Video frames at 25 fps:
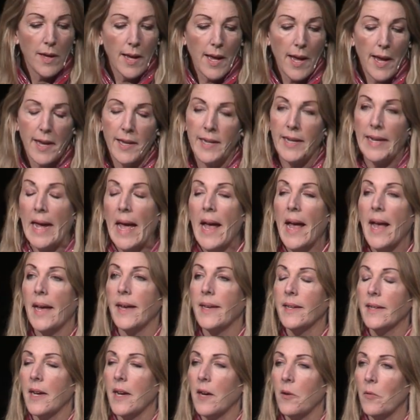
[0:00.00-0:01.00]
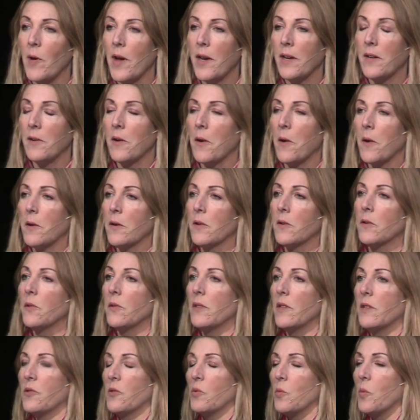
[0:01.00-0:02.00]
And yet, I read an article
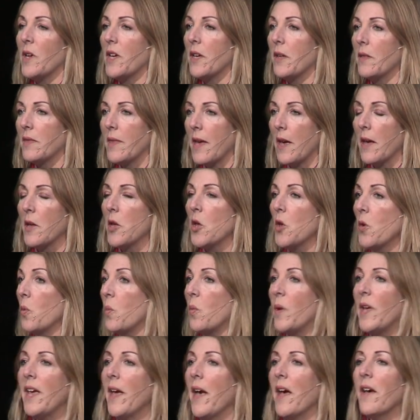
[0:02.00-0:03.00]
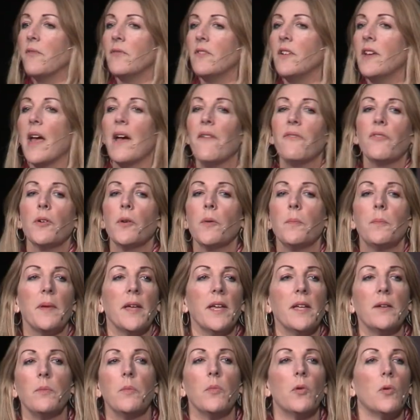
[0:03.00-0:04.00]
this week that we have never
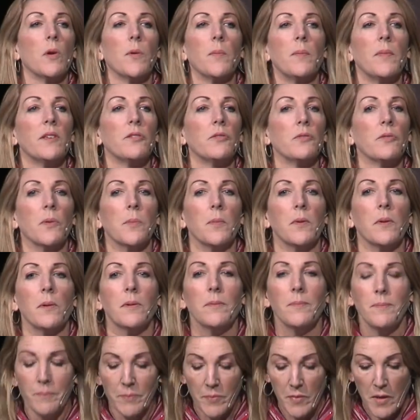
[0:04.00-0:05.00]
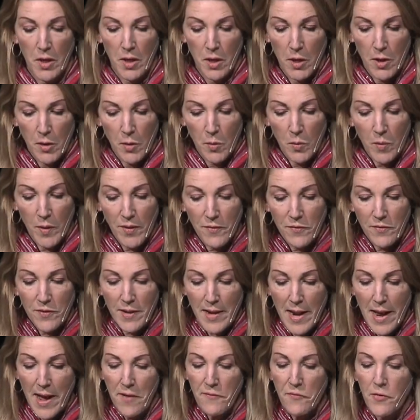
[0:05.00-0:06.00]
been more miserable. We have
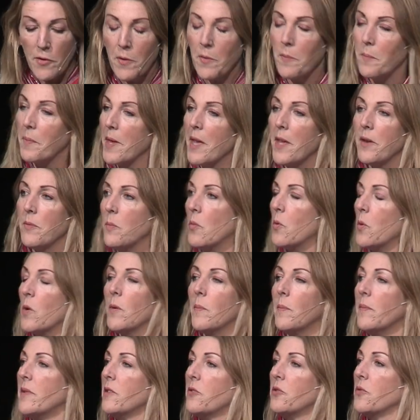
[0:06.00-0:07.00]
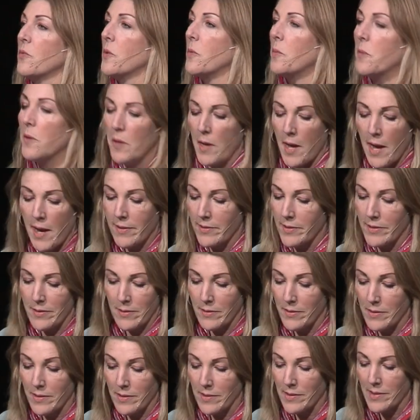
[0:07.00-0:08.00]
never been more miserable as
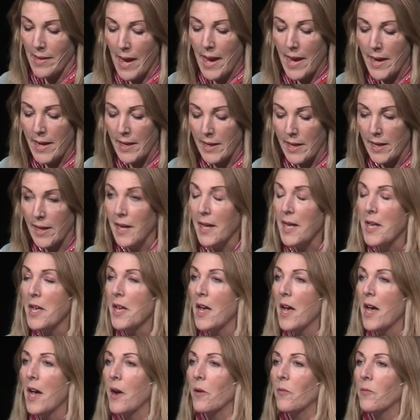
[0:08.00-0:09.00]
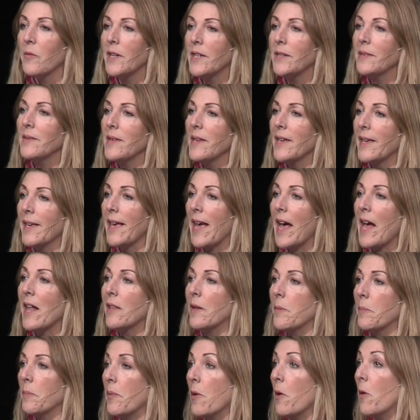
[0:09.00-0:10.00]
a society. A recent
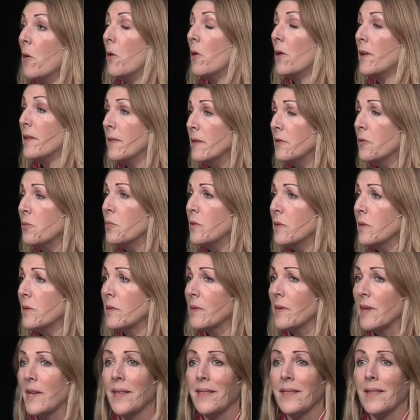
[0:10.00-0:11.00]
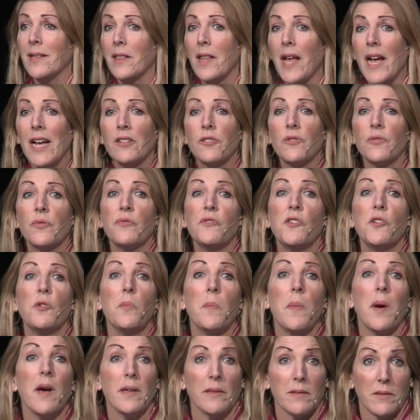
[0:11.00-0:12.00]
Gallup poll, and this was in the last few
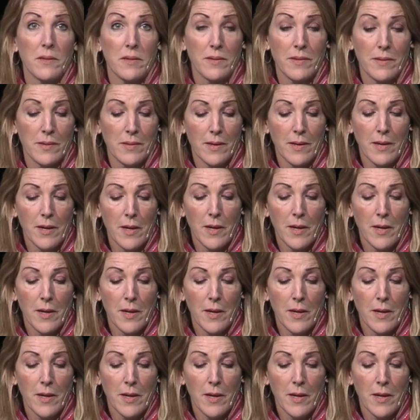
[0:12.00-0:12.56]
months,